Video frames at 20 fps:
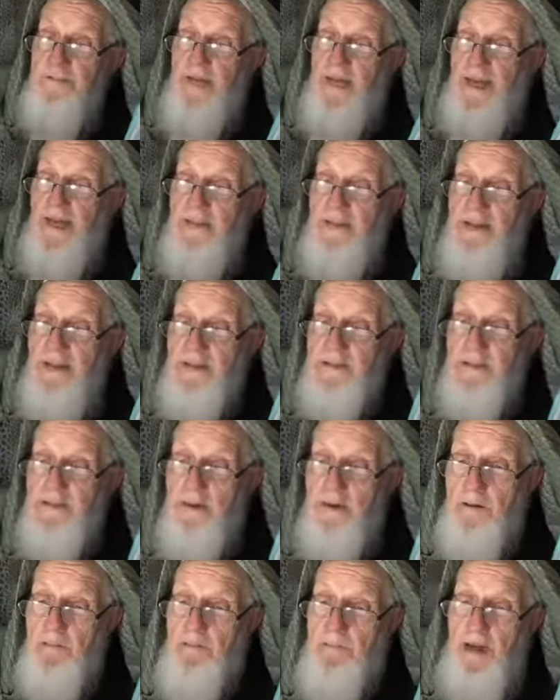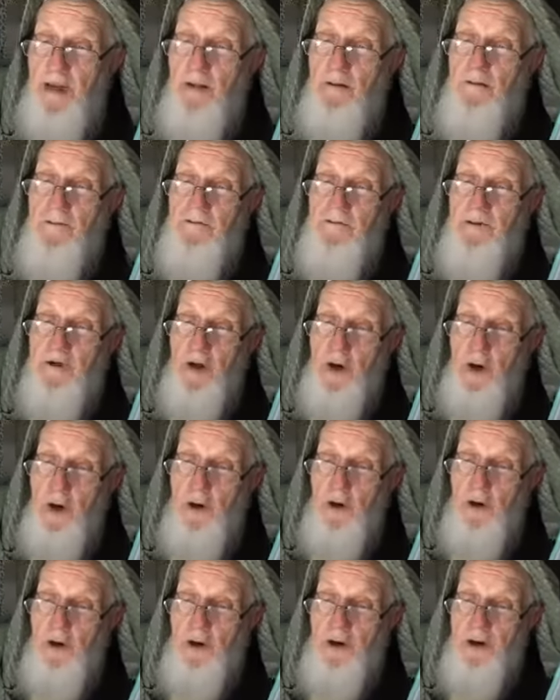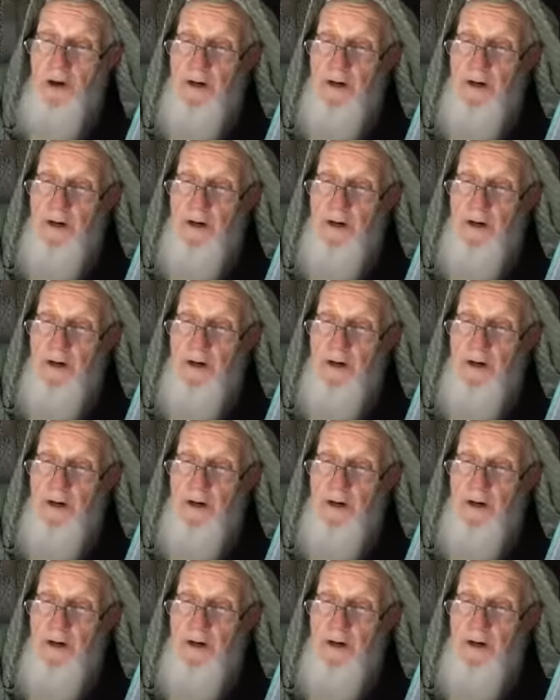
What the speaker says: and that's Belphegor.